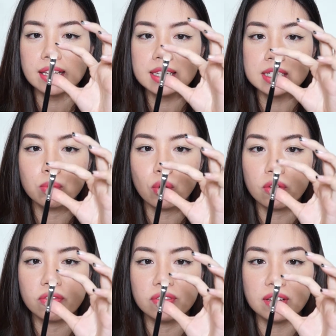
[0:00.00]
I think it's more
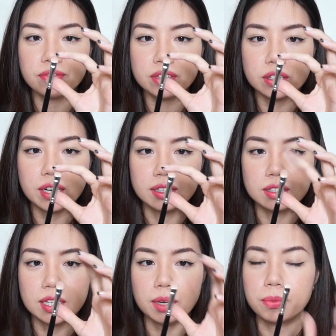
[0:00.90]
fluffier at the
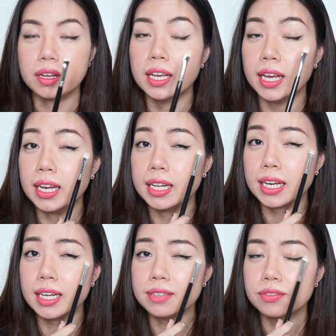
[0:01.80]
tip, and it
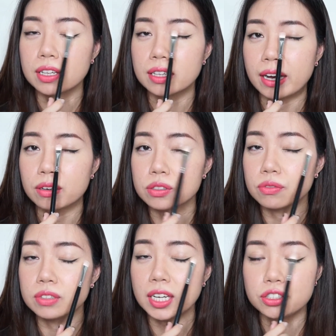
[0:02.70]
kind of allows,
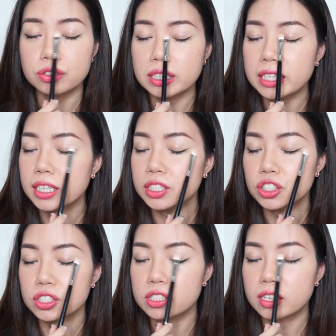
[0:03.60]
naturally it
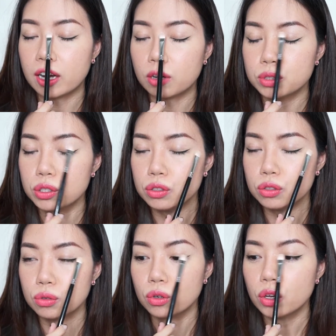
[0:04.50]
just helps you
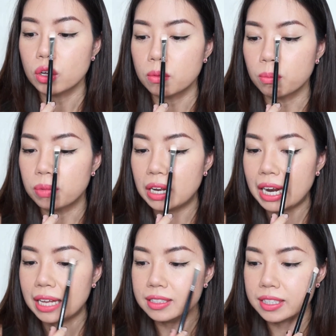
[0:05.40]
to
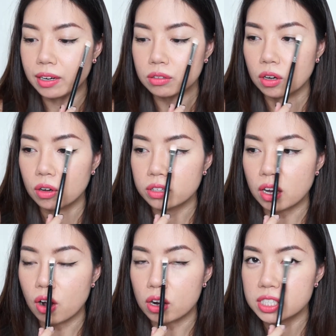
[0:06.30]
blend out all the
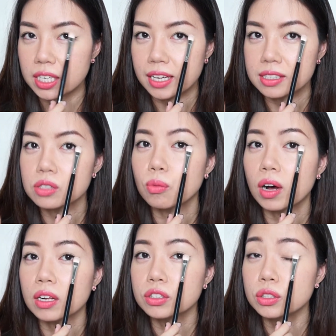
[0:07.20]
harsh lines
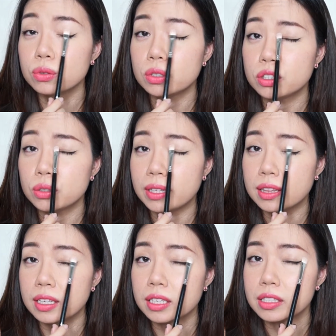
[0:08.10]
while you're doing
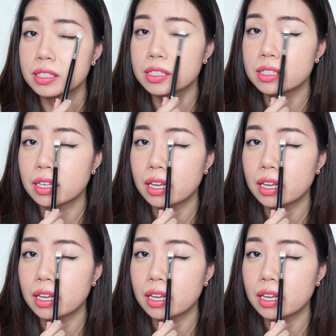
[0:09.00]
this.